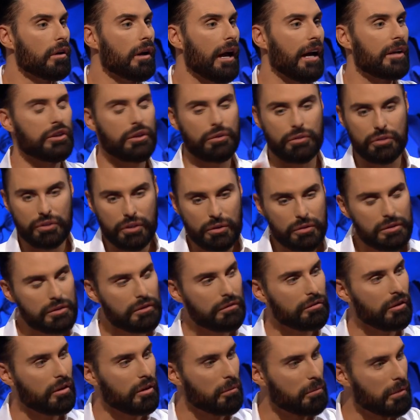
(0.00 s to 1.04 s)
and you can choose to
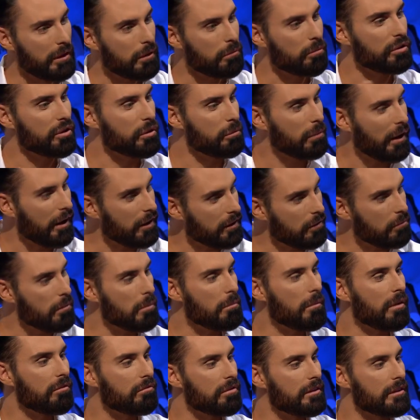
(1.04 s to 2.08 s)
follow people and you pay them a
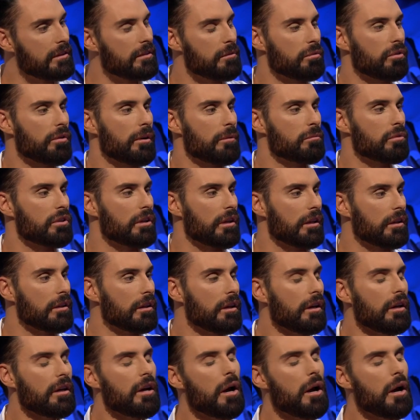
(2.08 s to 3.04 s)
monthly subscription.